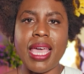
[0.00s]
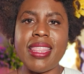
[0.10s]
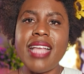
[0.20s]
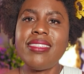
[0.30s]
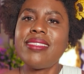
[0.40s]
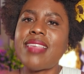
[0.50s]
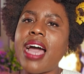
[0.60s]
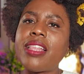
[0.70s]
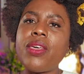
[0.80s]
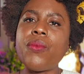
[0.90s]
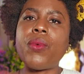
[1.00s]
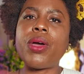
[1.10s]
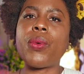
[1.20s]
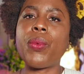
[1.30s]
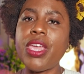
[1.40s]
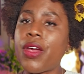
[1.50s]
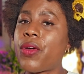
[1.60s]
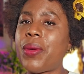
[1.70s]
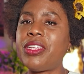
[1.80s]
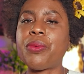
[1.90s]
And that's exactly what we
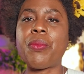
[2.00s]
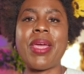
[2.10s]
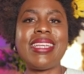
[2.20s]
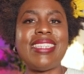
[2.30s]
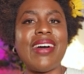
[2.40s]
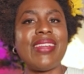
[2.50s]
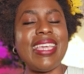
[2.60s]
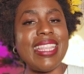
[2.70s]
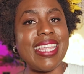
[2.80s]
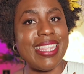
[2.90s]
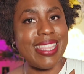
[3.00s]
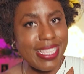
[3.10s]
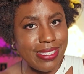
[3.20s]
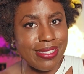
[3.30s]
are going to break down in this